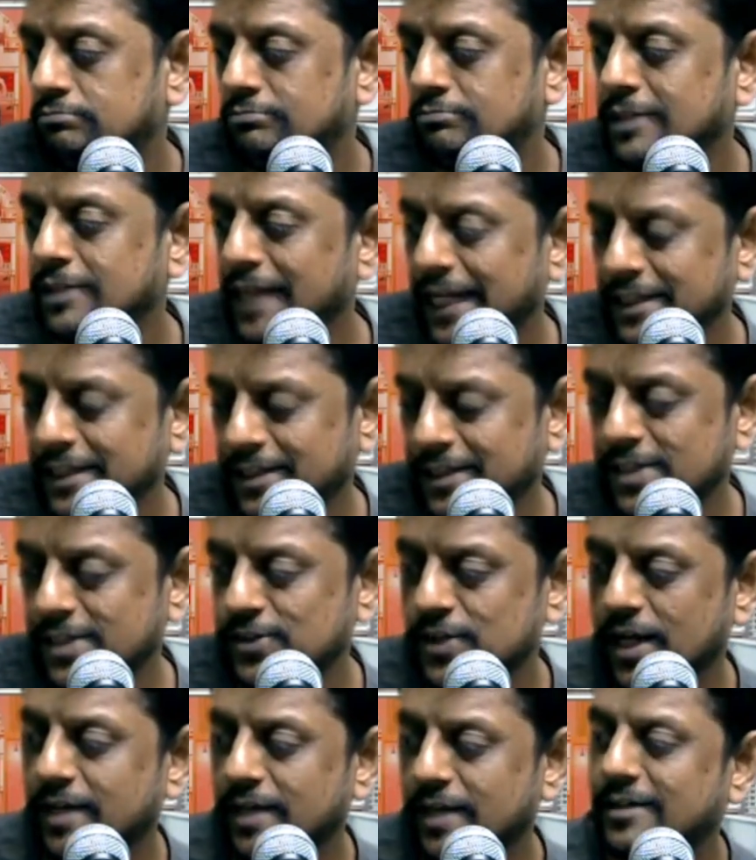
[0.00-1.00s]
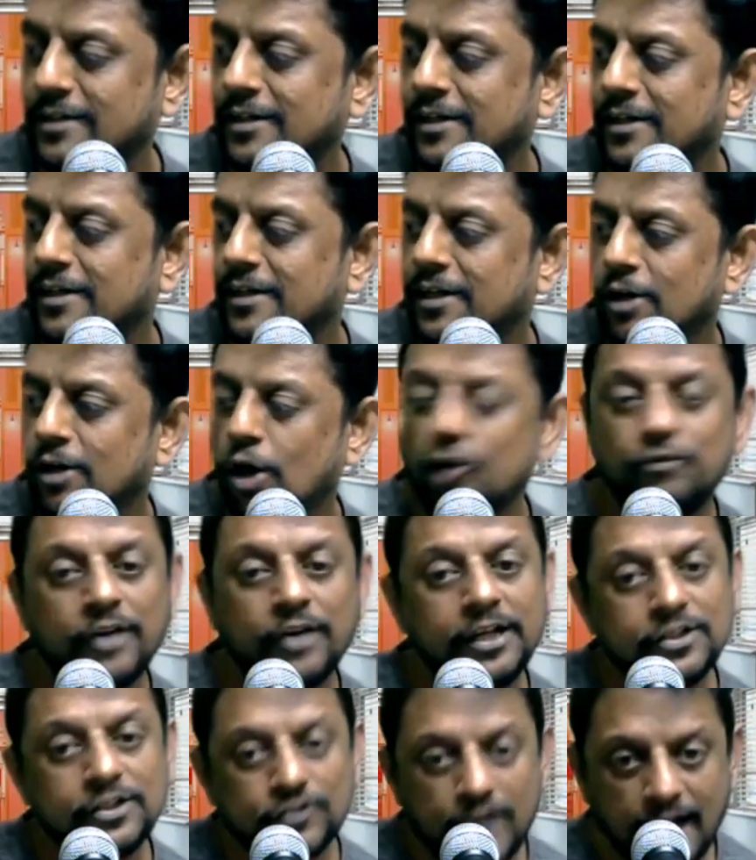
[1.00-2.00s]
great things like
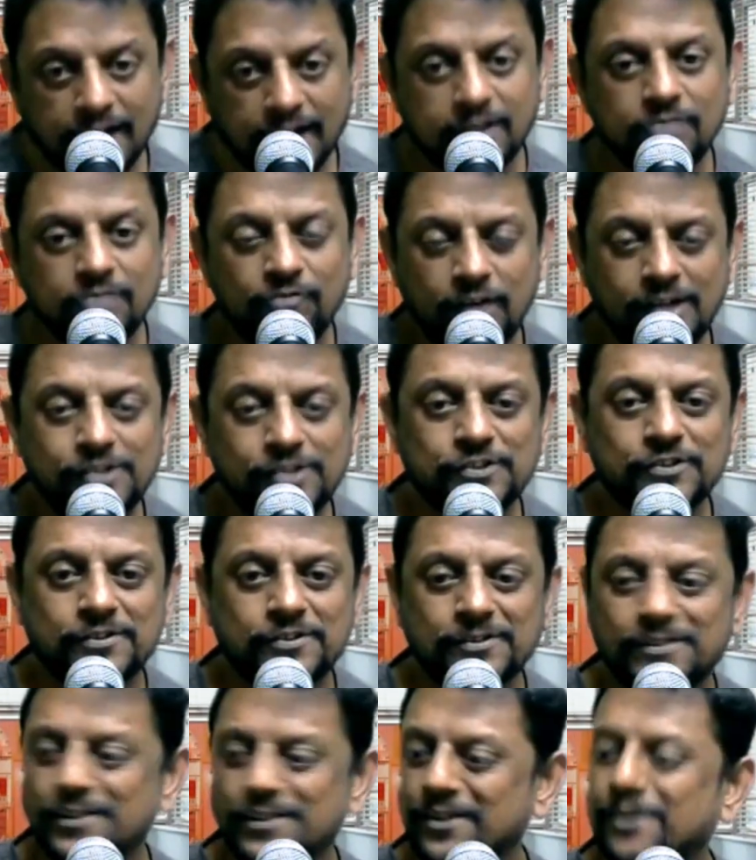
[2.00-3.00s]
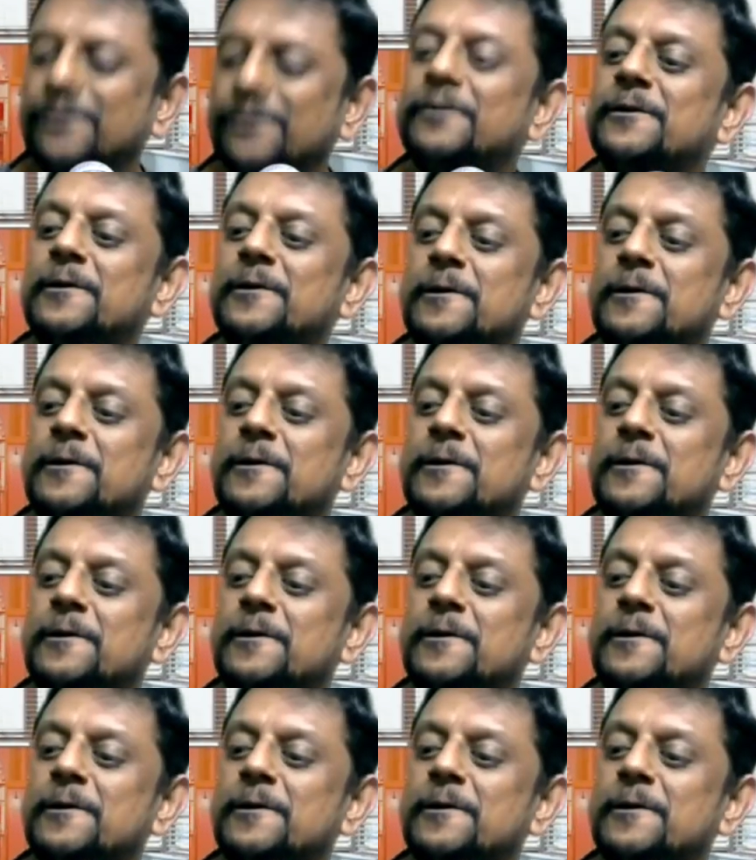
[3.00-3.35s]
offering sacrifice, you know.